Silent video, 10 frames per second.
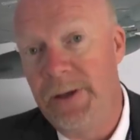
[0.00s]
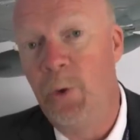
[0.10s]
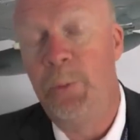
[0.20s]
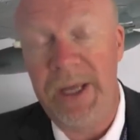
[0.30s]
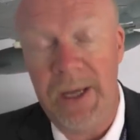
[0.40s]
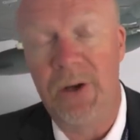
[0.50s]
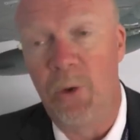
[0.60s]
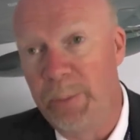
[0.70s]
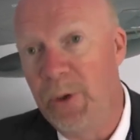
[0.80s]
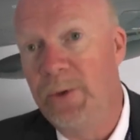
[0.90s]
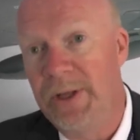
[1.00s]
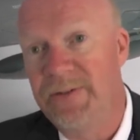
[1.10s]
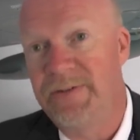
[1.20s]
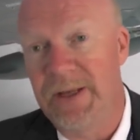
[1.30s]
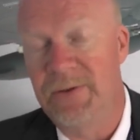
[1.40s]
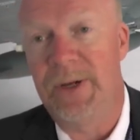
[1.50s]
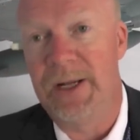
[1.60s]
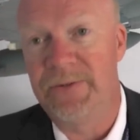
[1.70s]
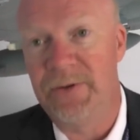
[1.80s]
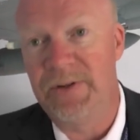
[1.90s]
European components as
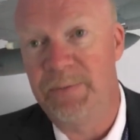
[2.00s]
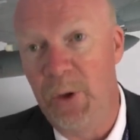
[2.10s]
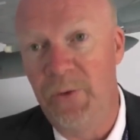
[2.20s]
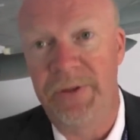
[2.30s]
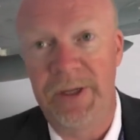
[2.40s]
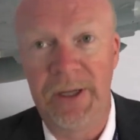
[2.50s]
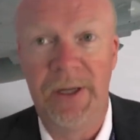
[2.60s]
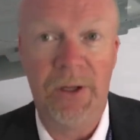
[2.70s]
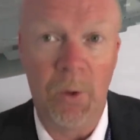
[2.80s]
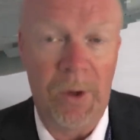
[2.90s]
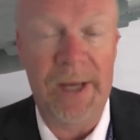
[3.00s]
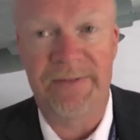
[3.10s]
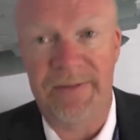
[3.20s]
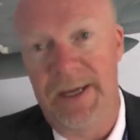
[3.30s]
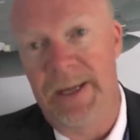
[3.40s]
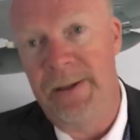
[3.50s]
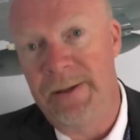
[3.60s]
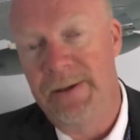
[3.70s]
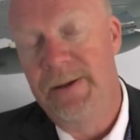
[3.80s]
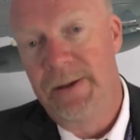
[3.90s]
well, so it's both a US
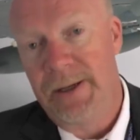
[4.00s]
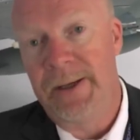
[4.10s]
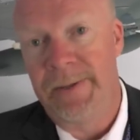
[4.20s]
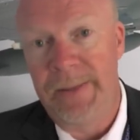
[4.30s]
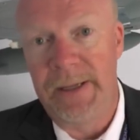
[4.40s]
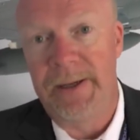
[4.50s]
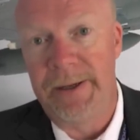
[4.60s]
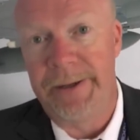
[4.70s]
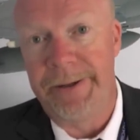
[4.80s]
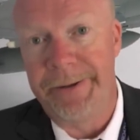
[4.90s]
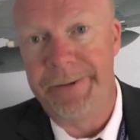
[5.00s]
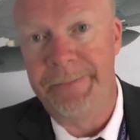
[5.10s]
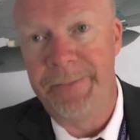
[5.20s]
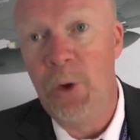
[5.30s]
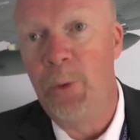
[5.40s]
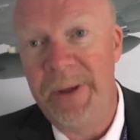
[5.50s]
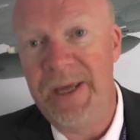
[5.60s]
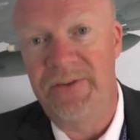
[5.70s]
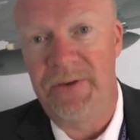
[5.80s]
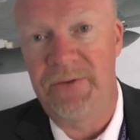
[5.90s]
and
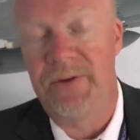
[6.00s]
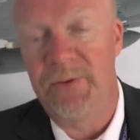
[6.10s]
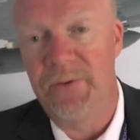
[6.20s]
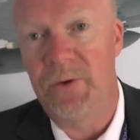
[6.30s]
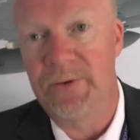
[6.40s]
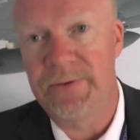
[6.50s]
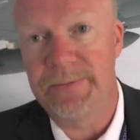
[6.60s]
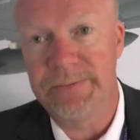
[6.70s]
European system, of course.